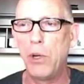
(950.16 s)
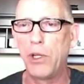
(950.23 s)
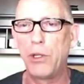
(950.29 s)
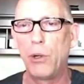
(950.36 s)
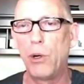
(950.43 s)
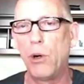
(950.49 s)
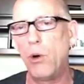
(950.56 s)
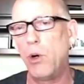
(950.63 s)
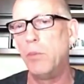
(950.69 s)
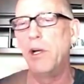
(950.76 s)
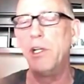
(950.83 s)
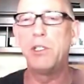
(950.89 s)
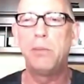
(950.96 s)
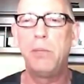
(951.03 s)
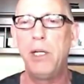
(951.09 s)
But there were a whole
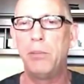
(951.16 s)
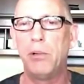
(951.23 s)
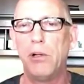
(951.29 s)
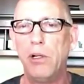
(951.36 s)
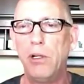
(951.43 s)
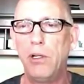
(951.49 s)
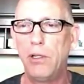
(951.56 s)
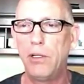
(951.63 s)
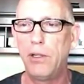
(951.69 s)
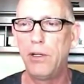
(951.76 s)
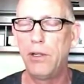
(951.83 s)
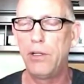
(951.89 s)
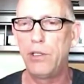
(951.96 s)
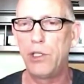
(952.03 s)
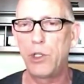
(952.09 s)
bunch of people
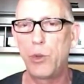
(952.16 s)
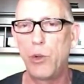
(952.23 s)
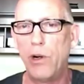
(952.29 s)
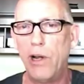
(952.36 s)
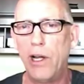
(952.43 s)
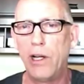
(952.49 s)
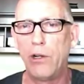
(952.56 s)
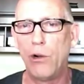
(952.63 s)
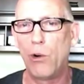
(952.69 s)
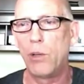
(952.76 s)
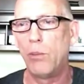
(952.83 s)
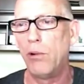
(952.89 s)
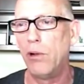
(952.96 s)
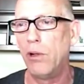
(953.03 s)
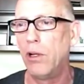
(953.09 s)
just wearing
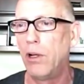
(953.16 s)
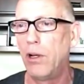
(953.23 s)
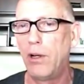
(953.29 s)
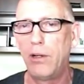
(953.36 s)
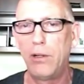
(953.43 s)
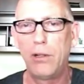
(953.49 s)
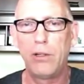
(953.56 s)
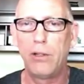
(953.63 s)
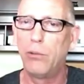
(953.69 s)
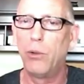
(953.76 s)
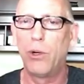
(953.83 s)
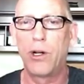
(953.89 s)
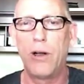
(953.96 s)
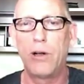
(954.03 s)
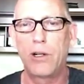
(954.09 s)
normal,
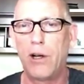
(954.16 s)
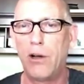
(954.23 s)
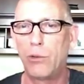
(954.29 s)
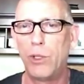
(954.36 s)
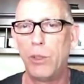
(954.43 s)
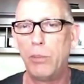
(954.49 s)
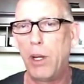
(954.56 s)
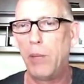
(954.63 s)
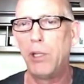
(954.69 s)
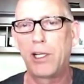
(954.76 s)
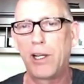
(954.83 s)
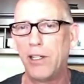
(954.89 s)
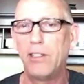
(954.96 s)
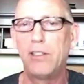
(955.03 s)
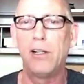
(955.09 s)
what I'll call
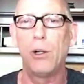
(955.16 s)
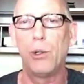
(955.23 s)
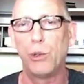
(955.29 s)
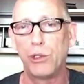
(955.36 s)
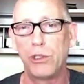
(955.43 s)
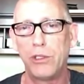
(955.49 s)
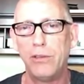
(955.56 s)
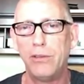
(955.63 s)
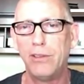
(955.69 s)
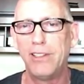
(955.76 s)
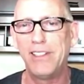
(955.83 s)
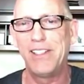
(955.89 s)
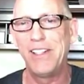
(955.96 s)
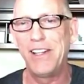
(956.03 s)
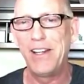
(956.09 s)
Republican clothes.
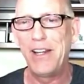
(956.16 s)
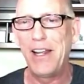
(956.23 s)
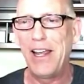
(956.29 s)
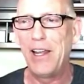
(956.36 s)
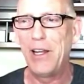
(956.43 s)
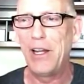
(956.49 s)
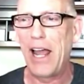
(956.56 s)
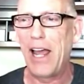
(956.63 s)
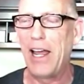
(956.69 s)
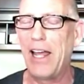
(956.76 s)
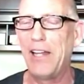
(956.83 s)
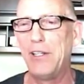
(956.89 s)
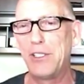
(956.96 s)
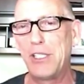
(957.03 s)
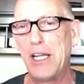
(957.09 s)

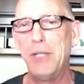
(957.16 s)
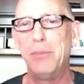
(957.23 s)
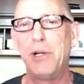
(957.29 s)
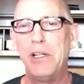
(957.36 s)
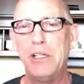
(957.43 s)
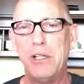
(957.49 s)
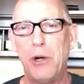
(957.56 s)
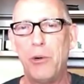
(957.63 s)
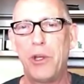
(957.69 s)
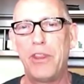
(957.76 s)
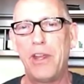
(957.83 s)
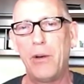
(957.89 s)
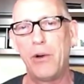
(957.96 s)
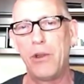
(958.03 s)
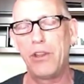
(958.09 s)
Does anybody know what
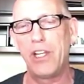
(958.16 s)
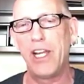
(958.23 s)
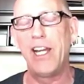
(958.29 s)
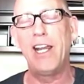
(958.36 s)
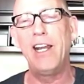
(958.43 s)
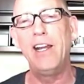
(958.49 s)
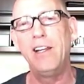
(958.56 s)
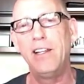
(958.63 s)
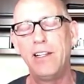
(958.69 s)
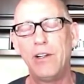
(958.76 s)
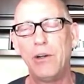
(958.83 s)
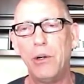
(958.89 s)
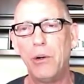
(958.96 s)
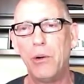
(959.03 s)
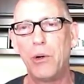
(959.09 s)
they were thinking
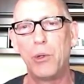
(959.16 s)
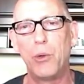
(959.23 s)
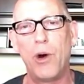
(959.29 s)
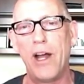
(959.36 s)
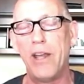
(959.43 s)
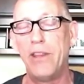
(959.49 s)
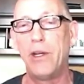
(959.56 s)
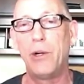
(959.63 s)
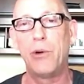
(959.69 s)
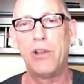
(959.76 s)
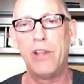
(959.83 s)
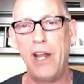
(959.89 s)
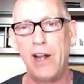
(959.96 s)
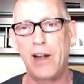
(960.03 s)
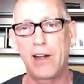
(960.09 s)
or why they
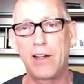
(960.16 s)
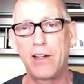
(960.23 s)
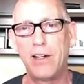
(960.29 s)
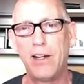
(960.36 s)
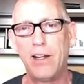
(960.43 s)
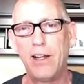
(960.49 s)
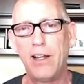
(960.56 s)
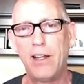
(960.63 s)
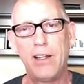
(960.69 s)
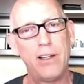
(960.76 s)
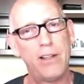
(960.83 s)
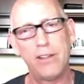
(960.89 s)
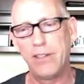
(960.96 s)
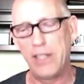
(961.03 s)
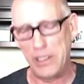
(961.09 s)
were there?
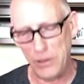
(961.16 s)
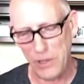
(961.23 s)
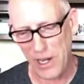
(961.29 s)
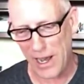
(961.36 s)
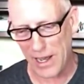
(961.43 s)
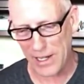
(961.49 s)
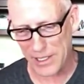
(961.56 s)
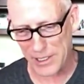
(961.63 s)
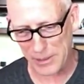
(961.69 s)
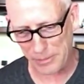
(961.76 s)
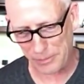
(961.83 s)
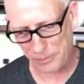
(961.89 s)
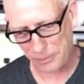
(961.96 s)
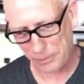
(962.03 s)
They do not.